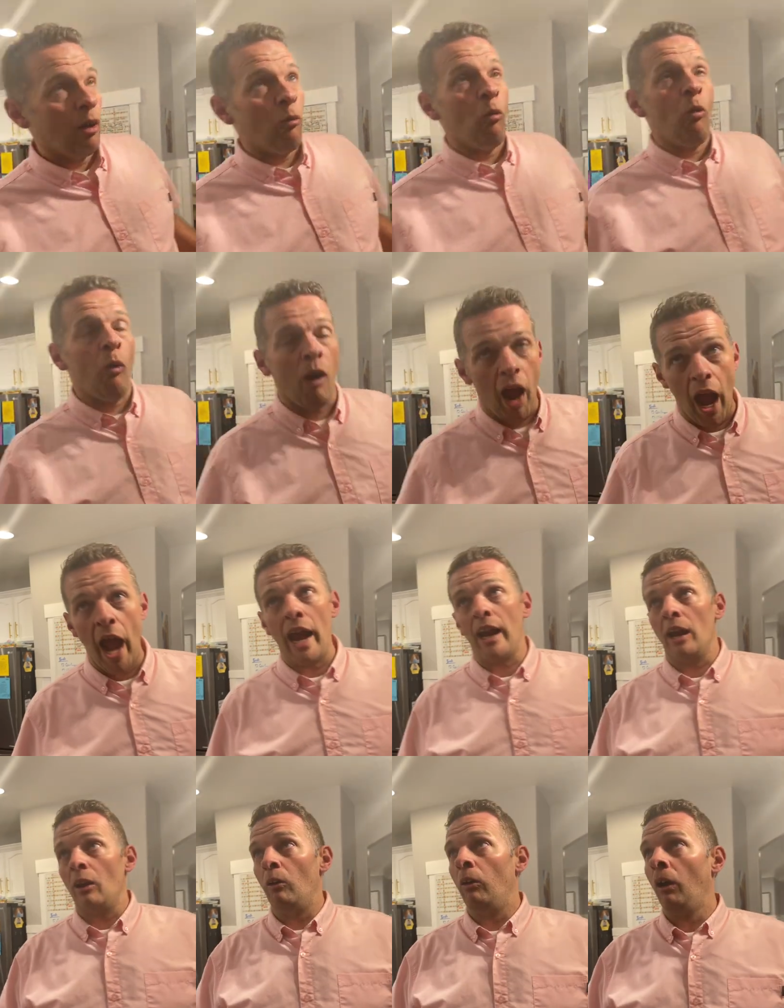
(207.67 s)

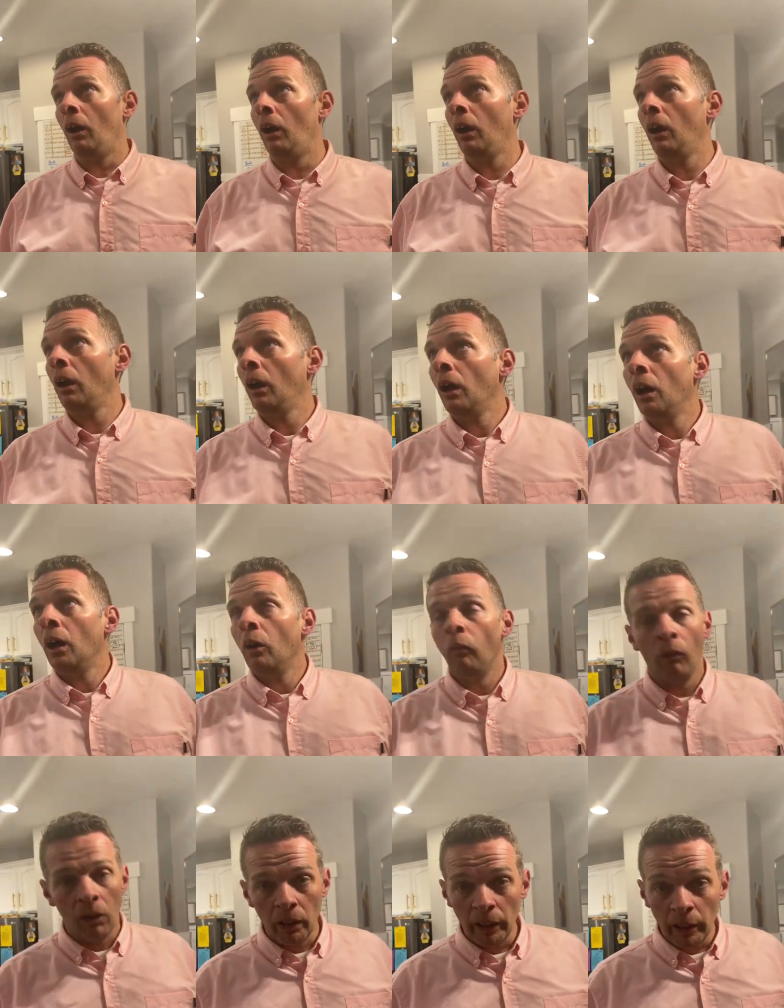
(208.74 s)
Wow.
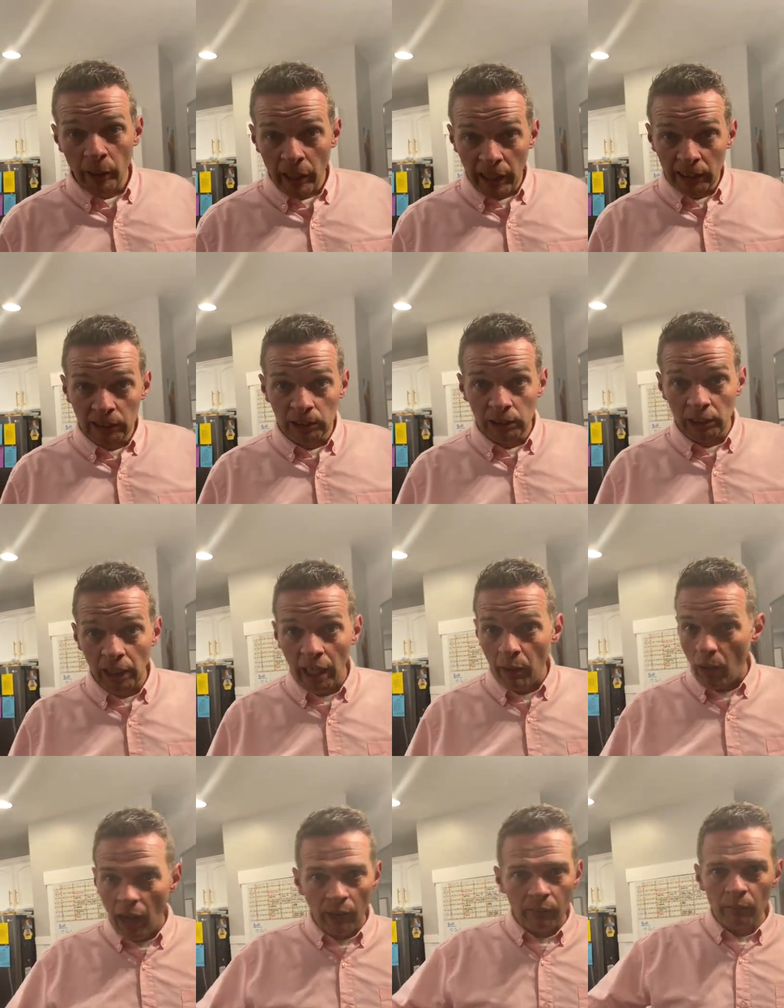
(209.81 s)
One of the things that just
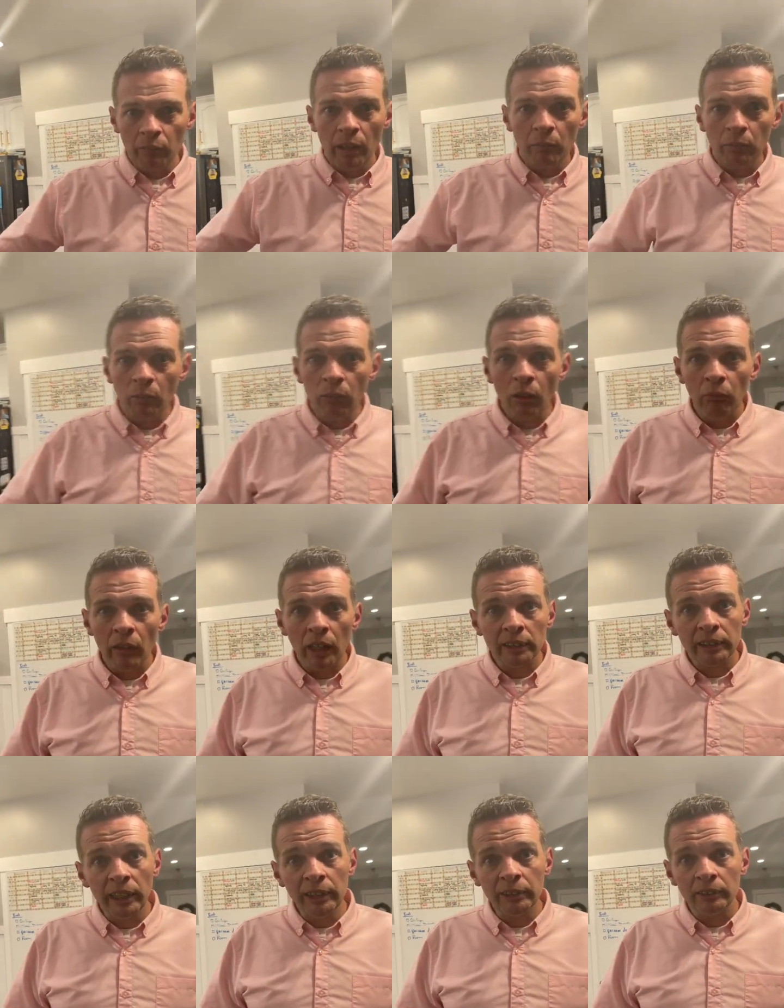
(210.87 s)
happened, I remember what my
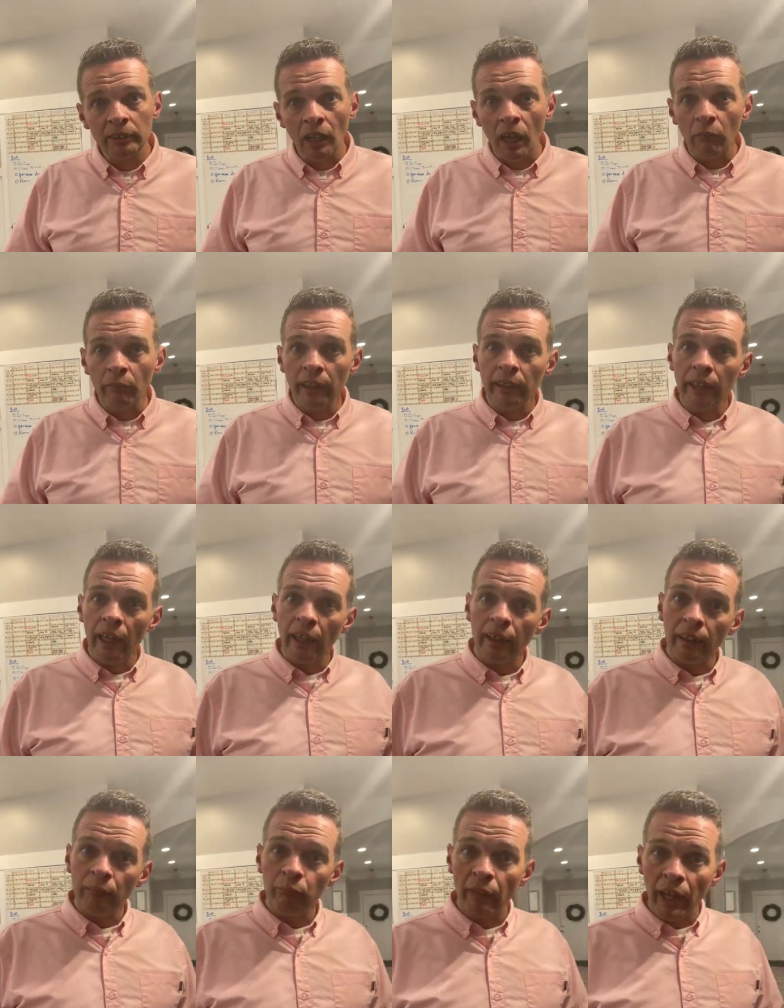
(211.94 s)
teacher taught me
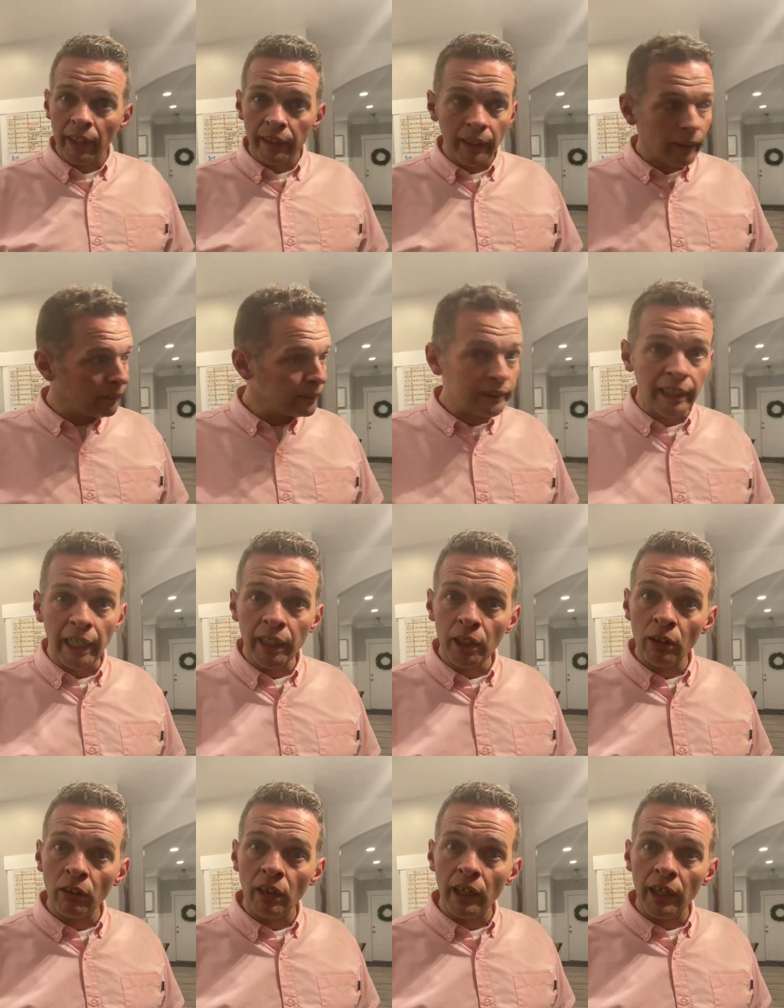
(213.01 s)
back there in second
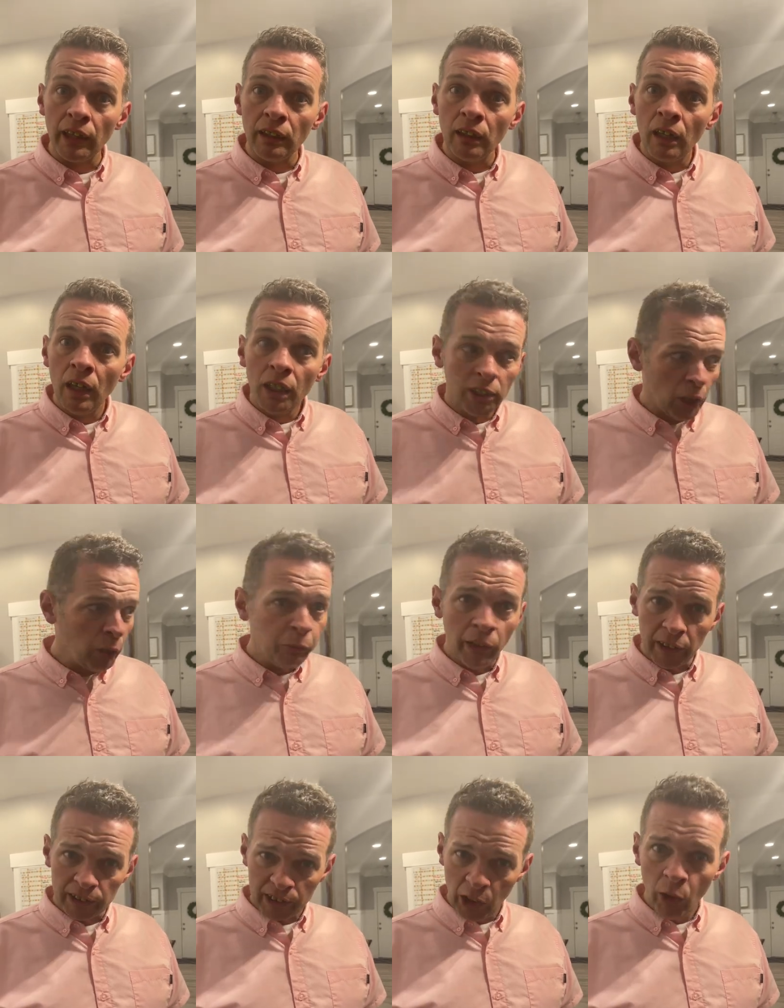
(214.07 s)
grade. 2 +
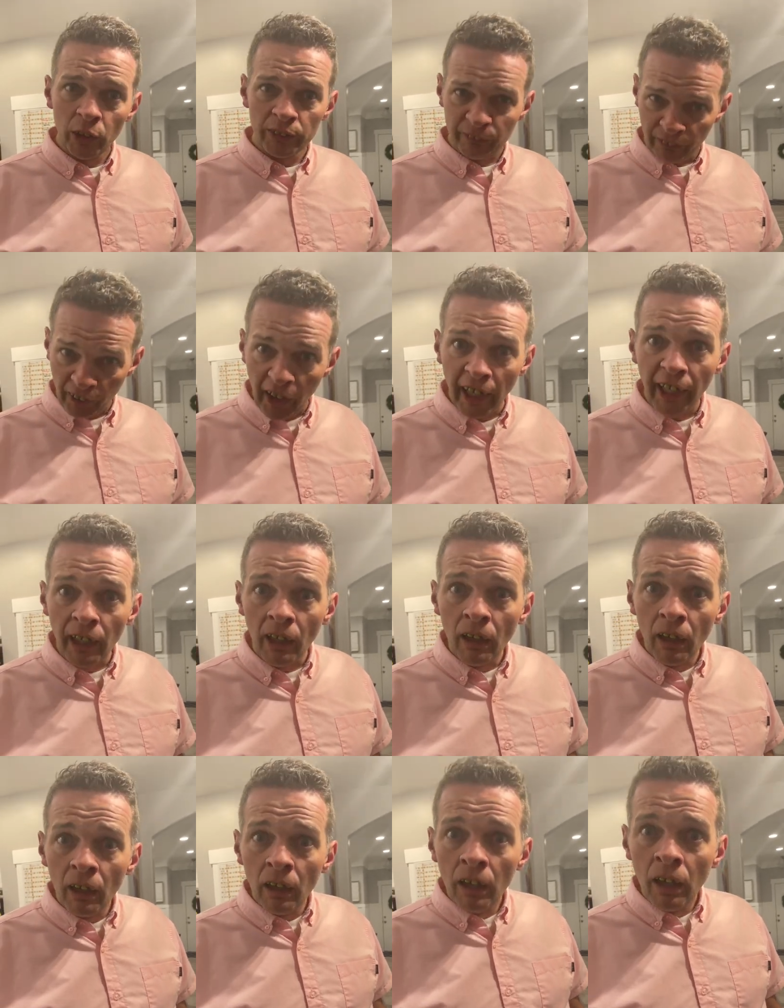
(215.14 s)
2 = 3.
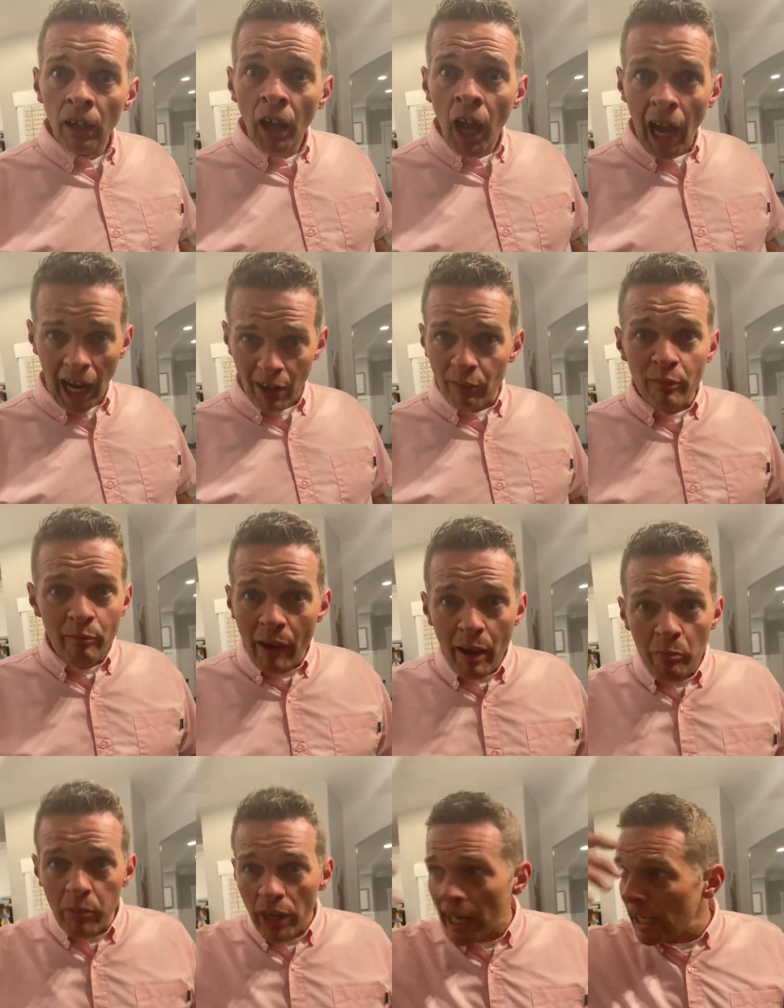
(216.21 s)
I
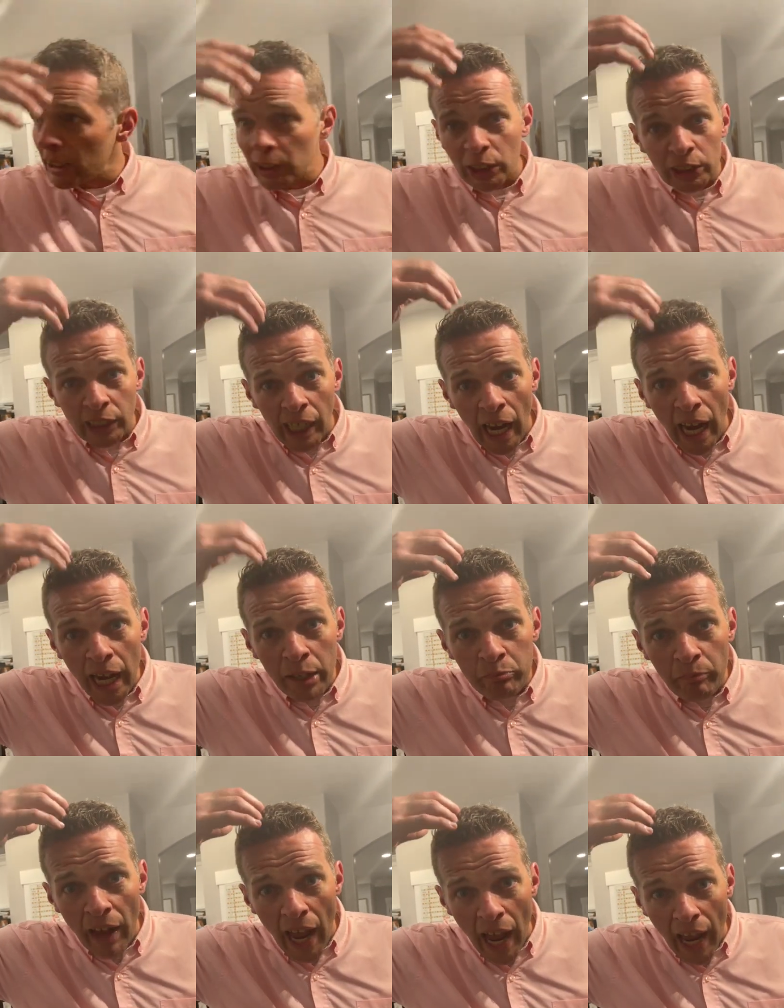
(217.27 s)
remember. It just came
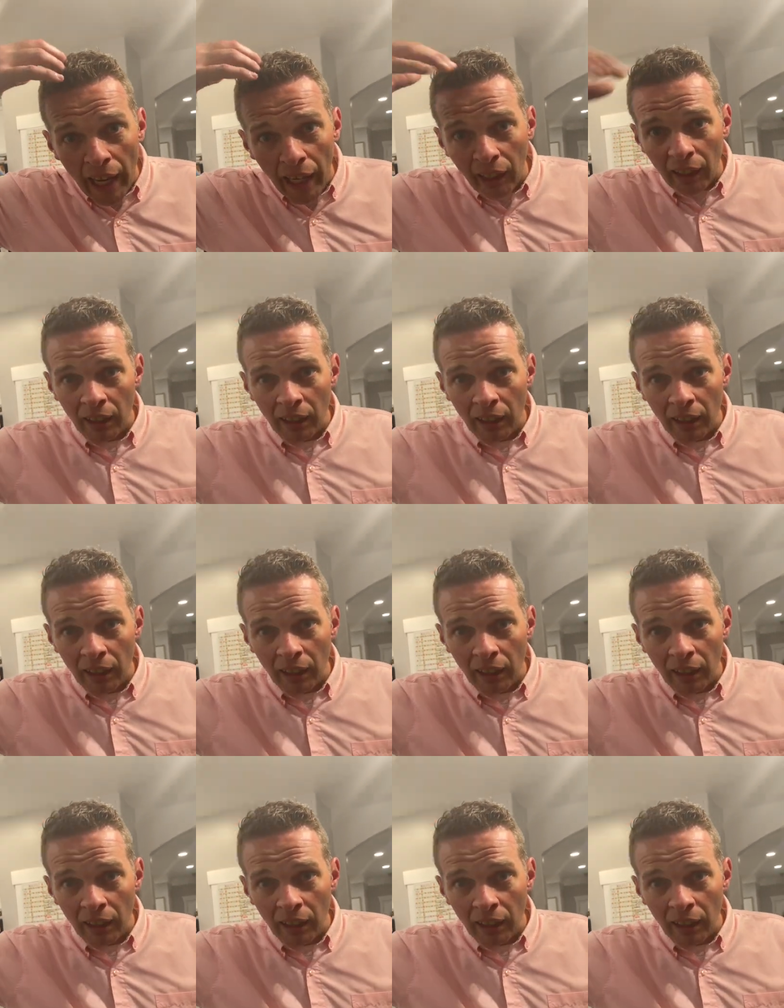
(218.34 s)
back.